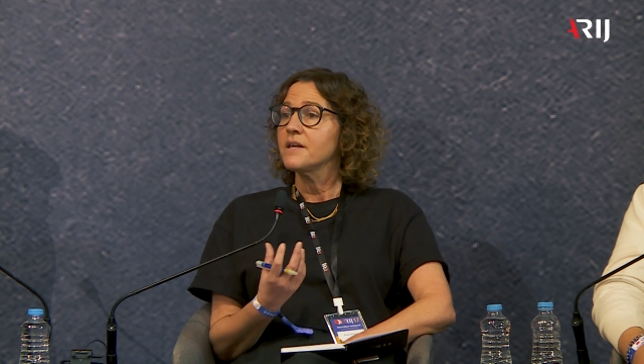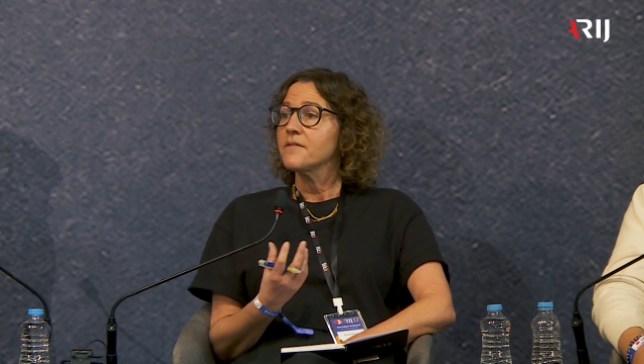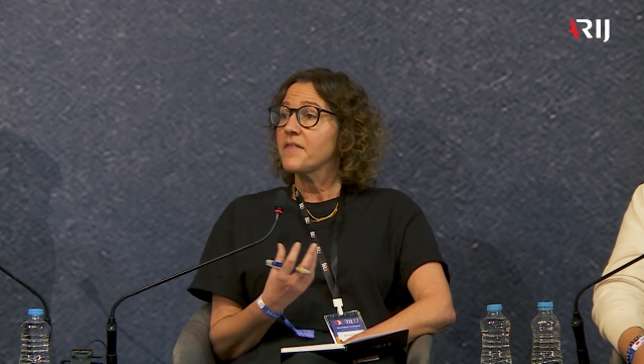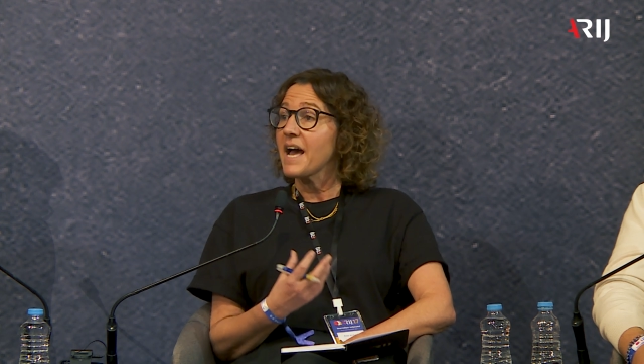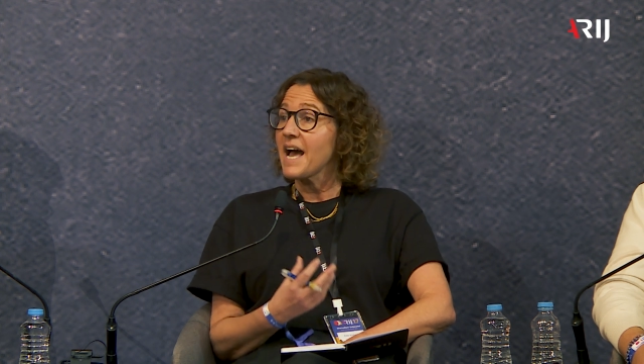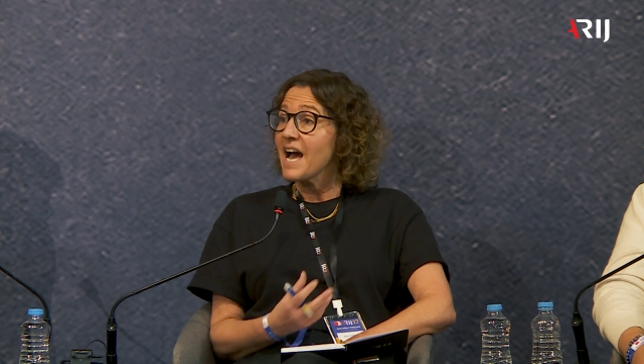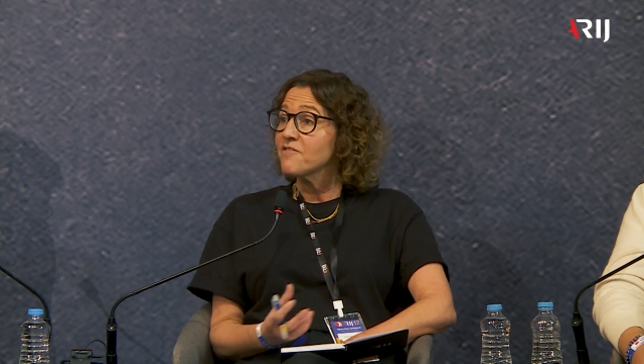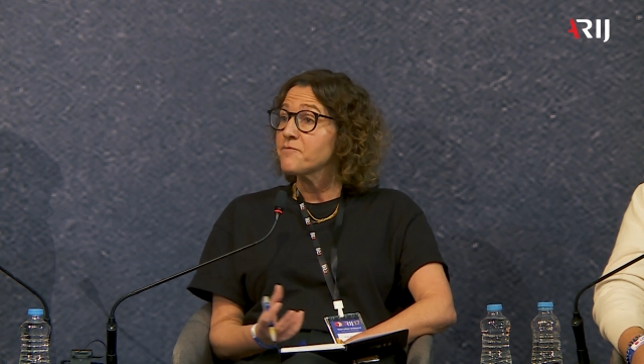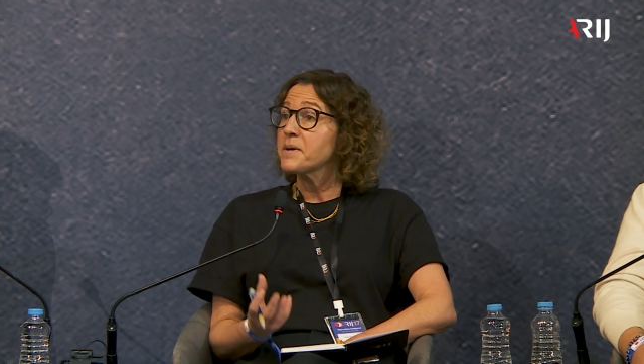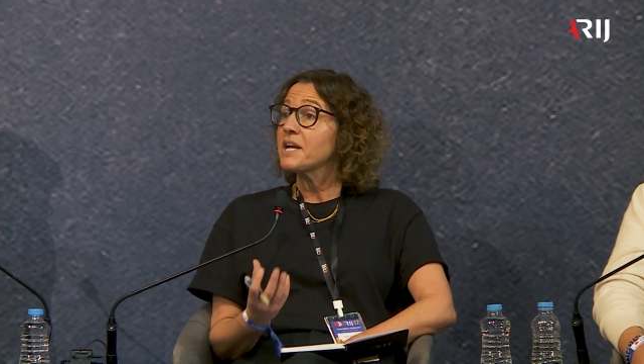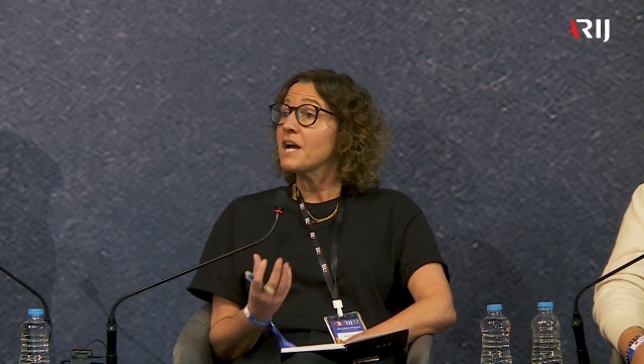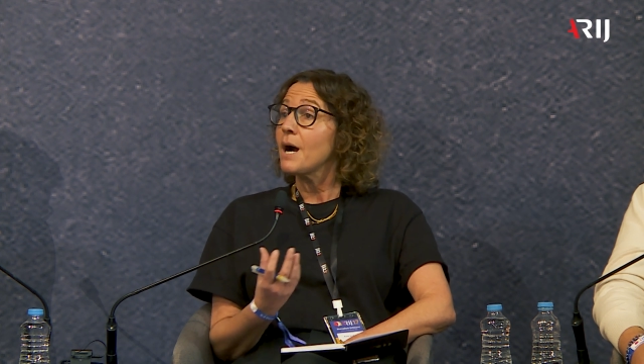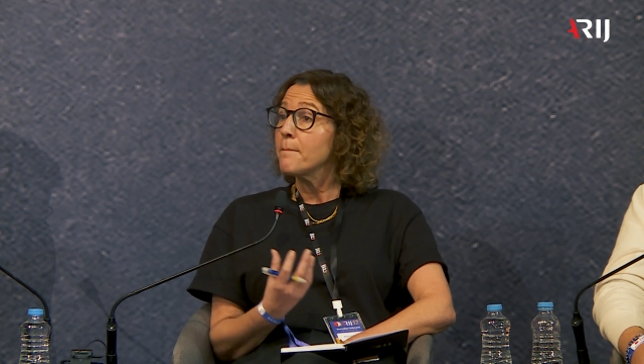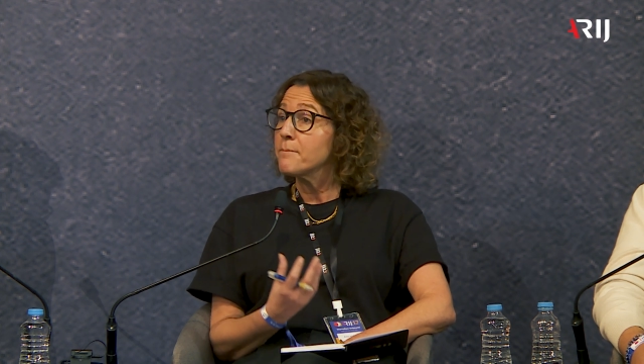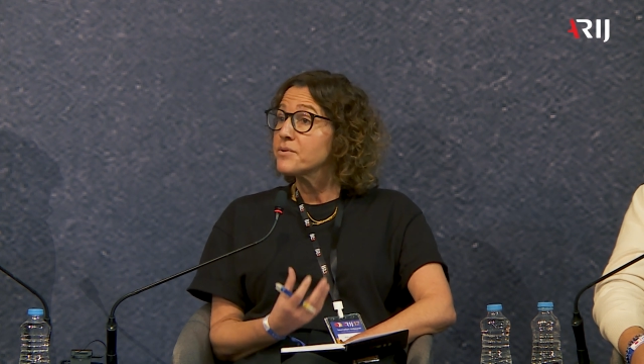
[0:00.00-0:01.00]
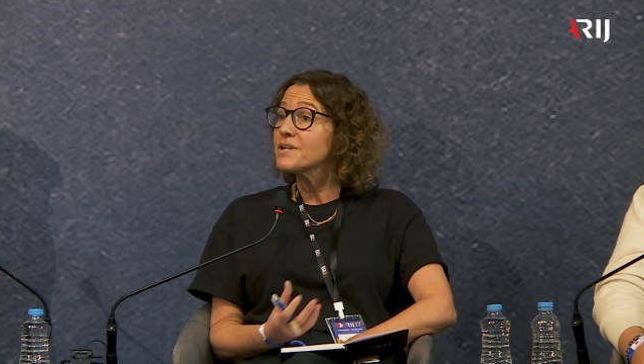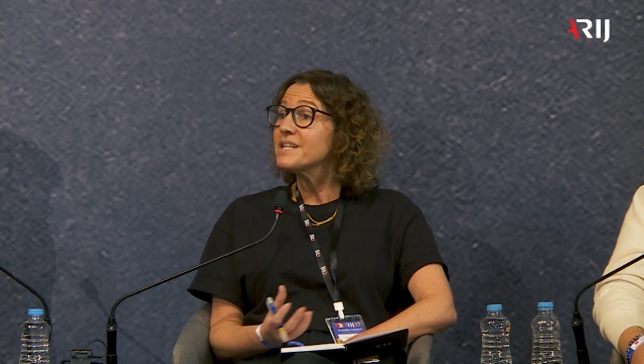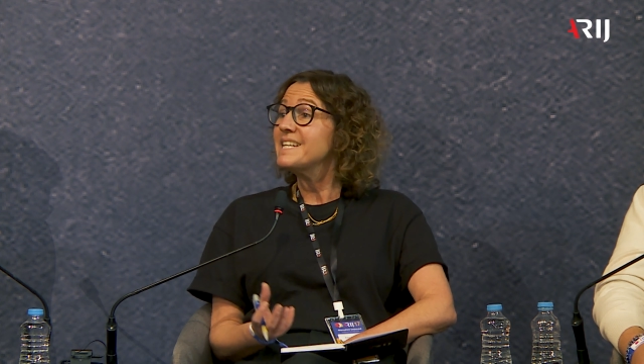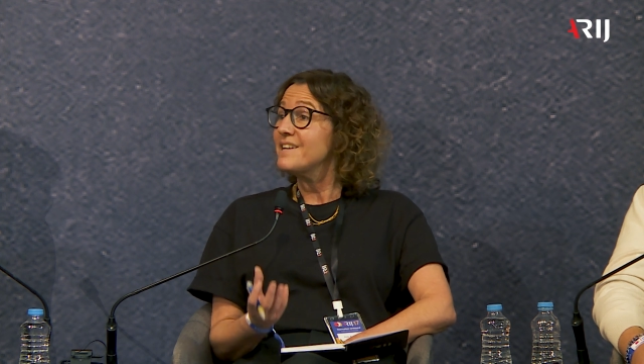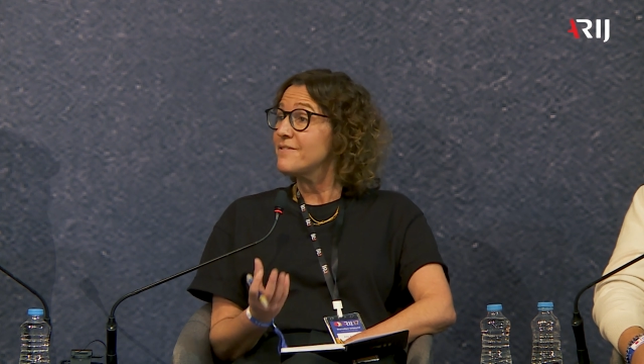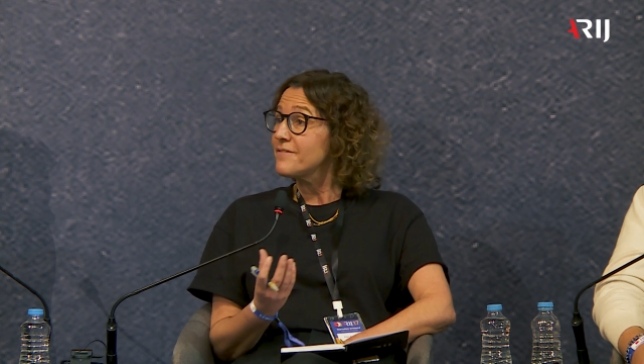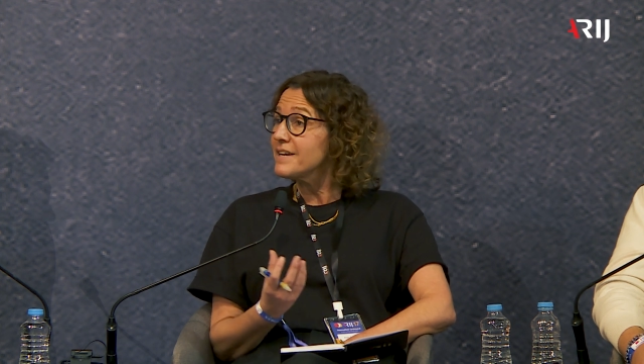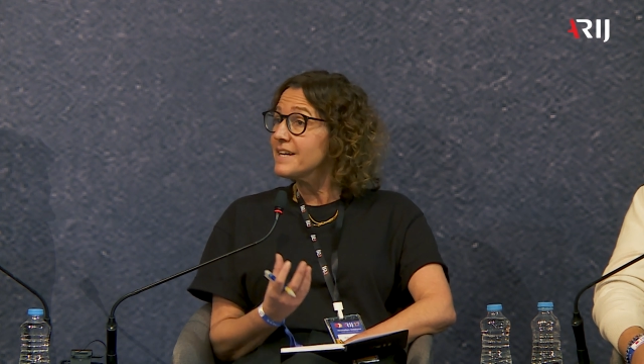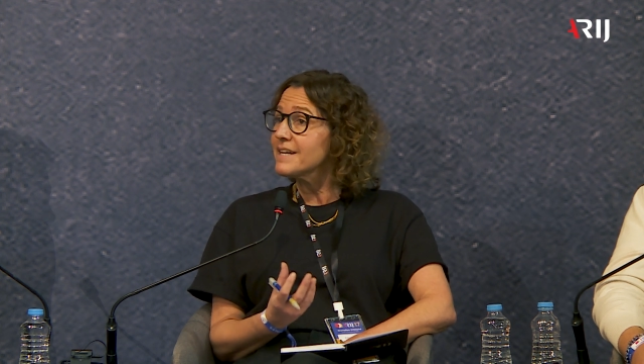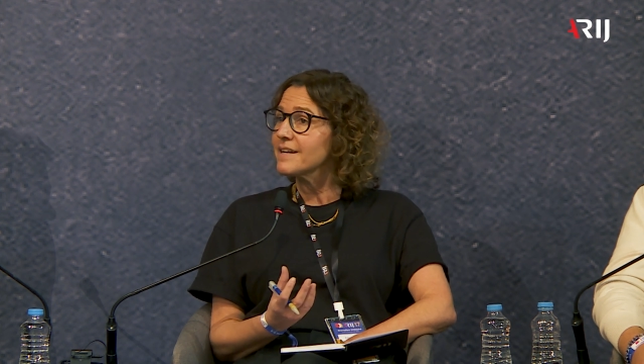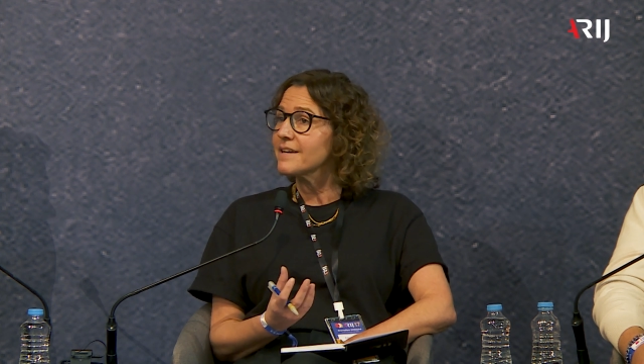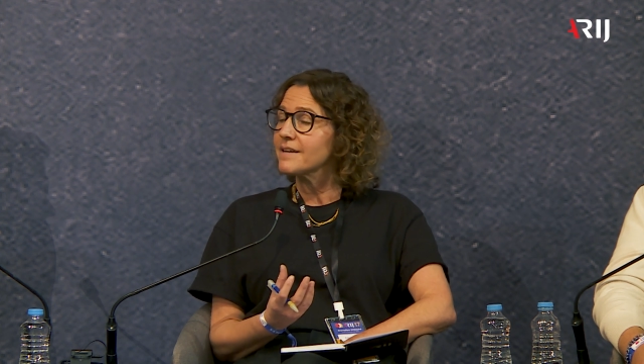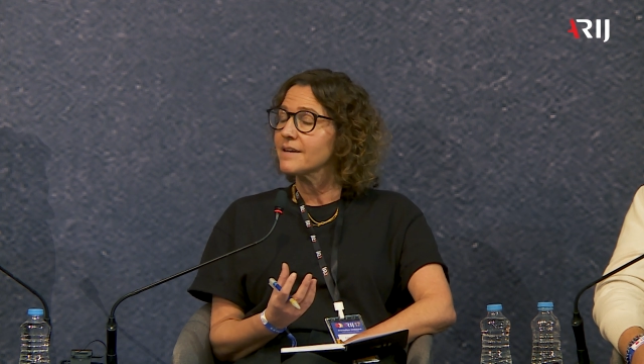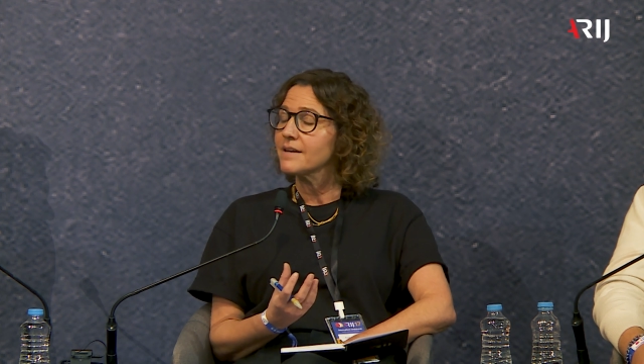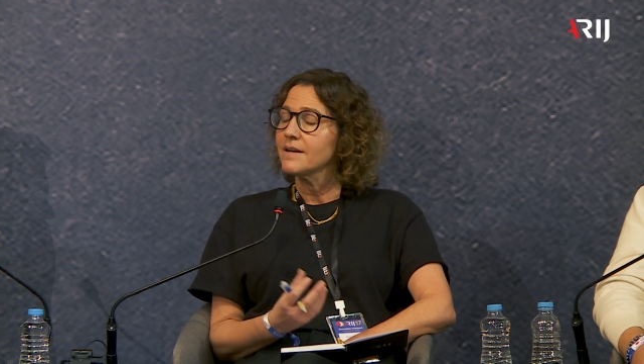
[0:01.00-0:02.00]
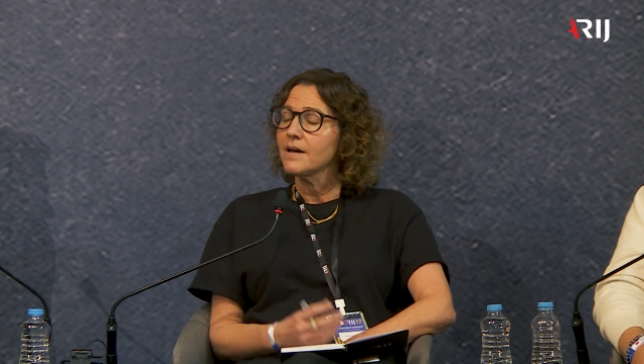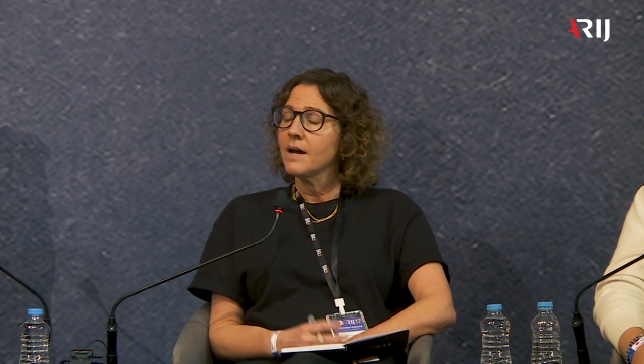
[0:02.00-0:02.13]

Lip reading: that have become prolific